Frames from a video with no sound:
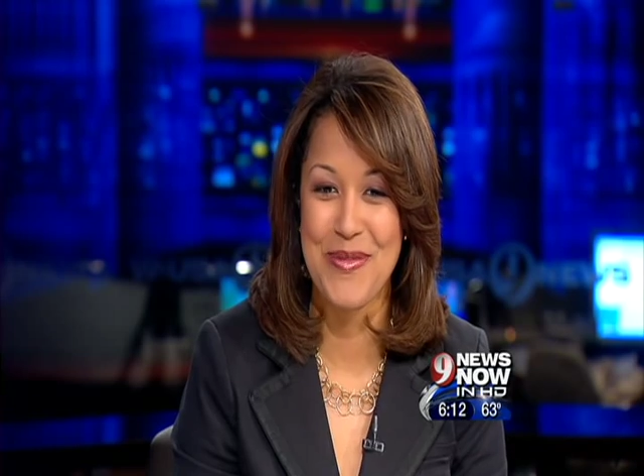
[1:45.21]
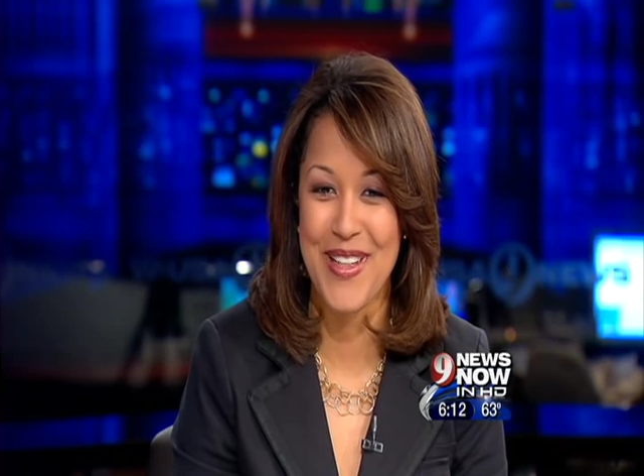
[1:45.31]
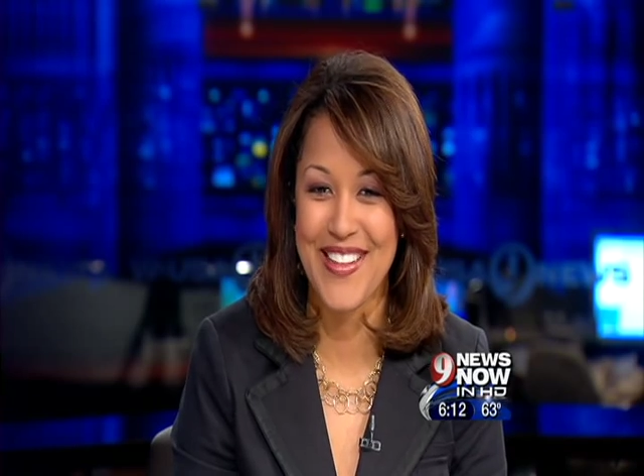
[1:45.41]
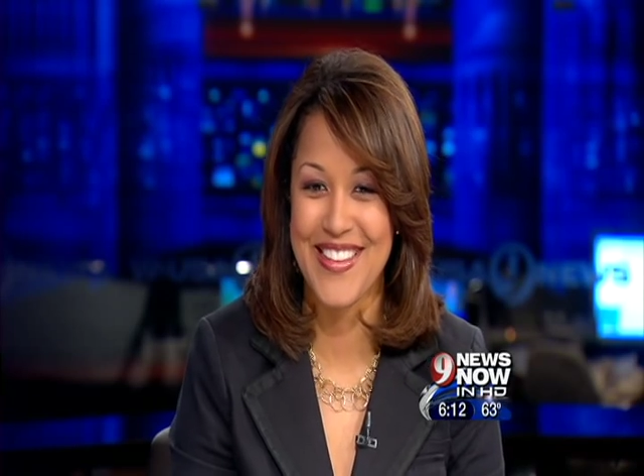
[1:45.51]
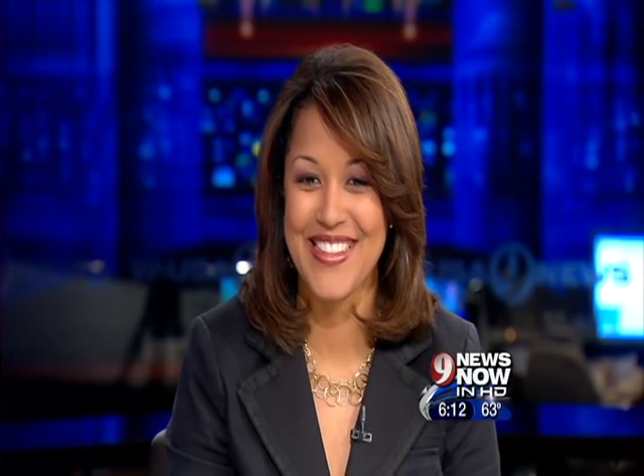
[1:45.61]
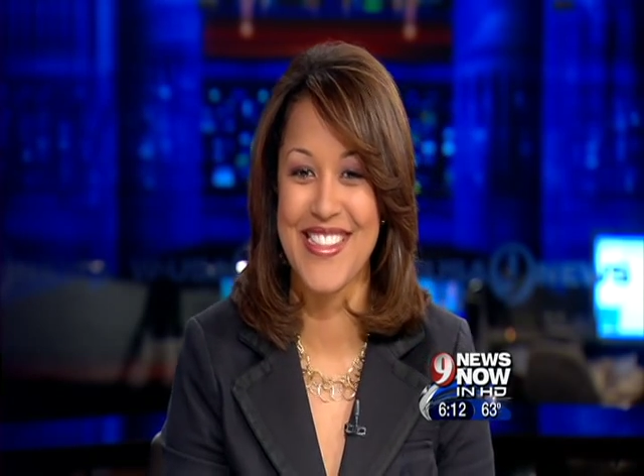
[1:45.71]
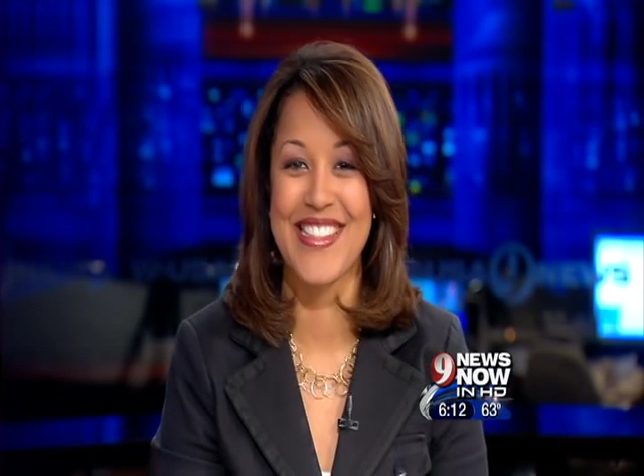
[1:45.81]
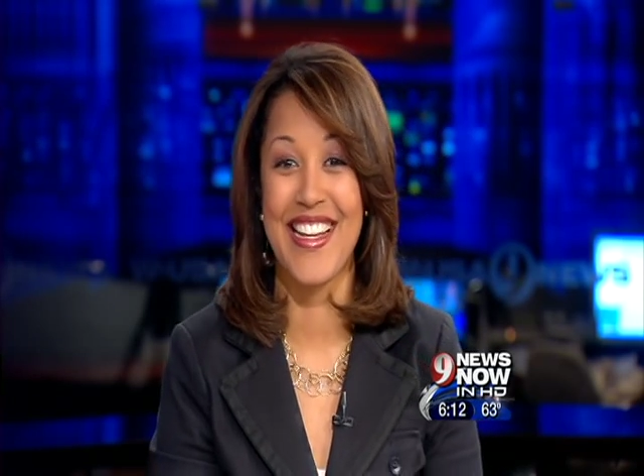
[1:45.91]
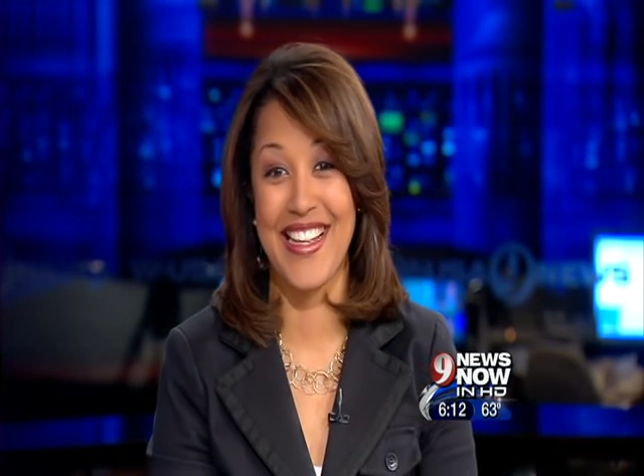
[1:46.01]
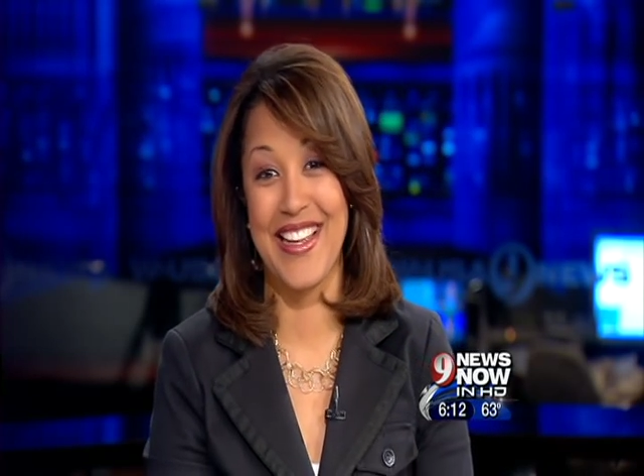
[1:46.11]
about this,
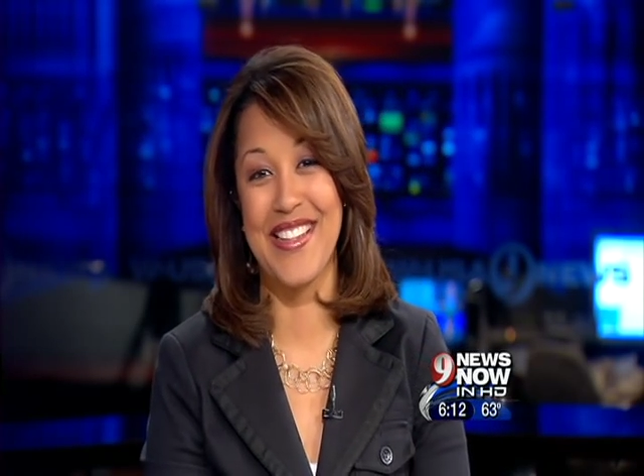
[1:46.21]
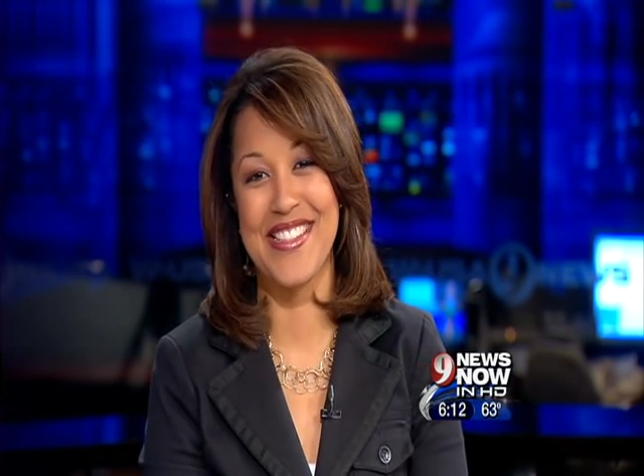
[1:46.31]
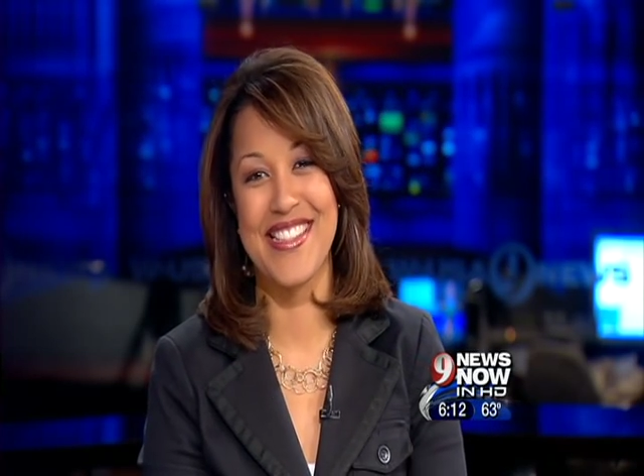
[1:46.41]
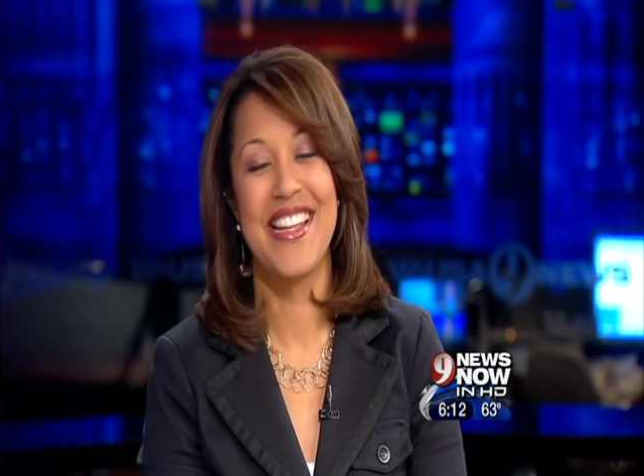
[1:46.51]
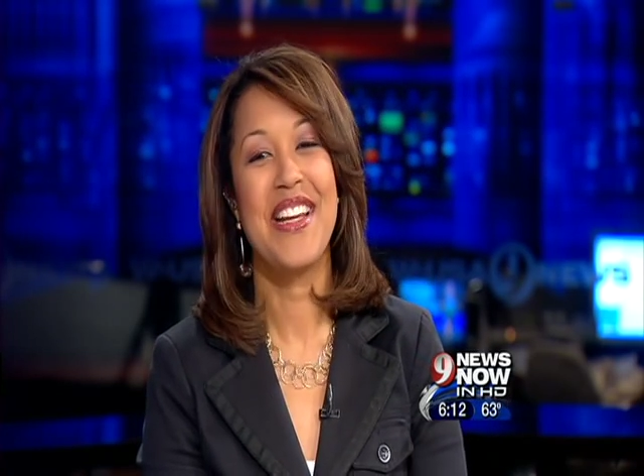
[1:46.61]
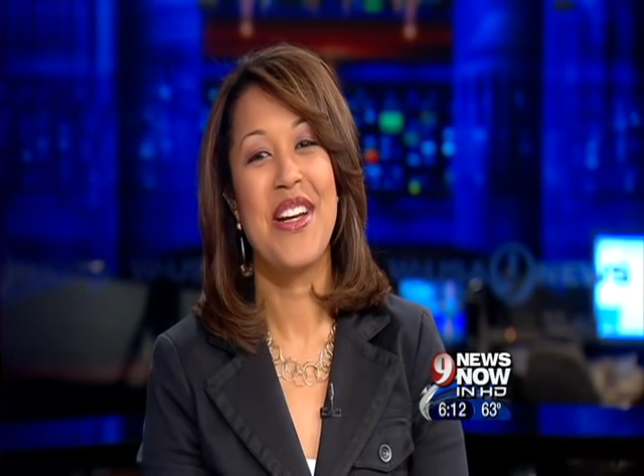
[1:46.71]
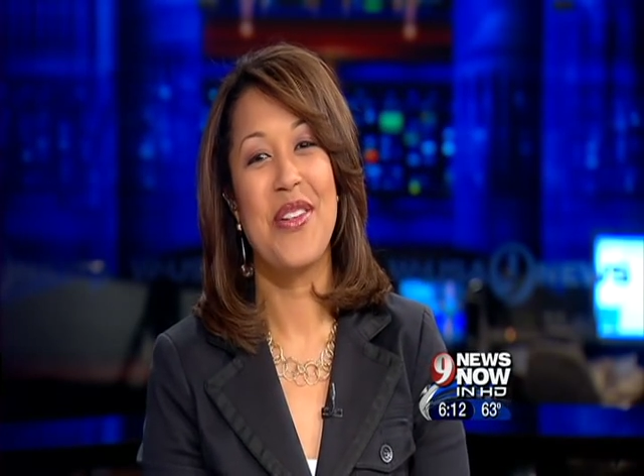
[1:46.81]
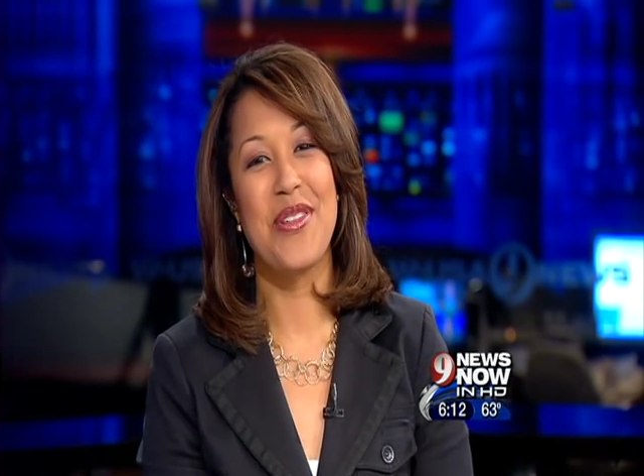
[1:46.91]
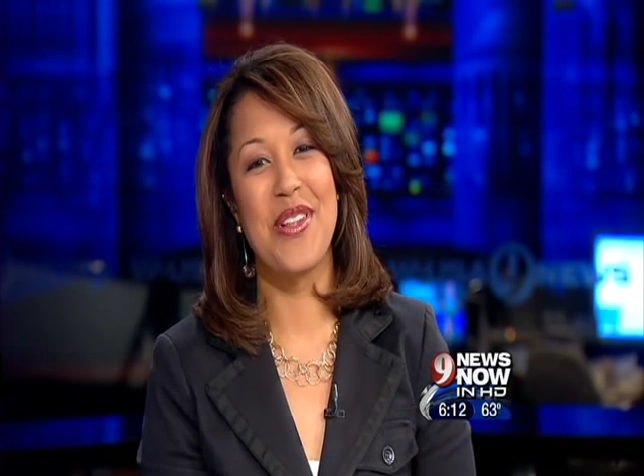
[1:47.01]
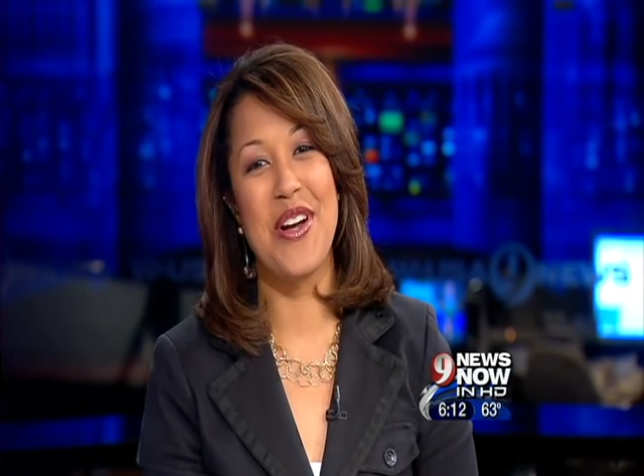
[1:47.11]
I guess. Well,